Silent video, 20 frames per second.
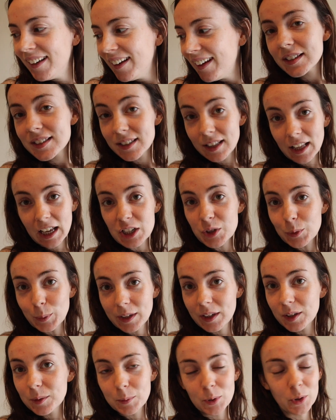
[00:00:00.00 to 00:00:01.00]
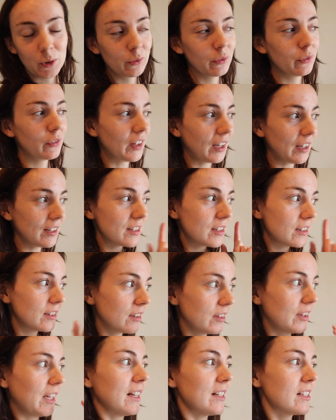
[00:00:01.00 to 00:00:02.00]
Slash we could move. That's
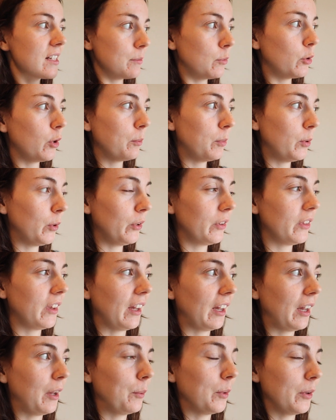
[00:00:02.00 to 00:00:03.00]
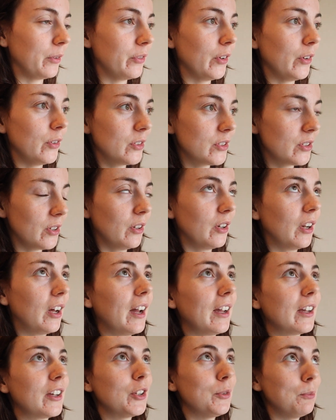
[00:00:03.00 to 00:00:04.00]
that's the more important thing I want to focus on.
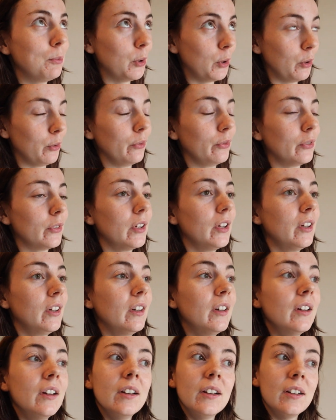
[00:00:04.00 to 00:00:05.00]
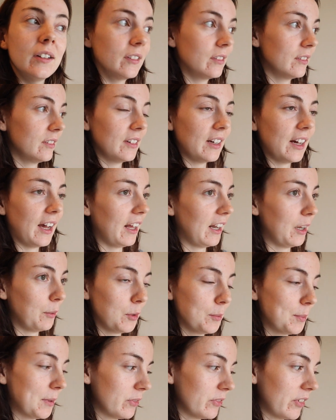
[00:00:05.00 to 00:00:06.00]
I could move and it
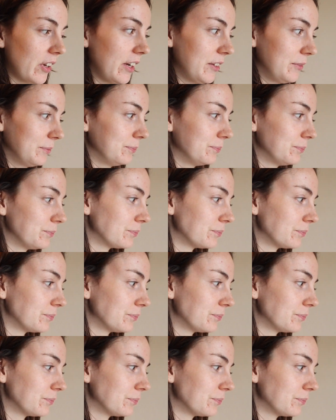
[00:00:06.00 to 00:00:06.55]
would be fine.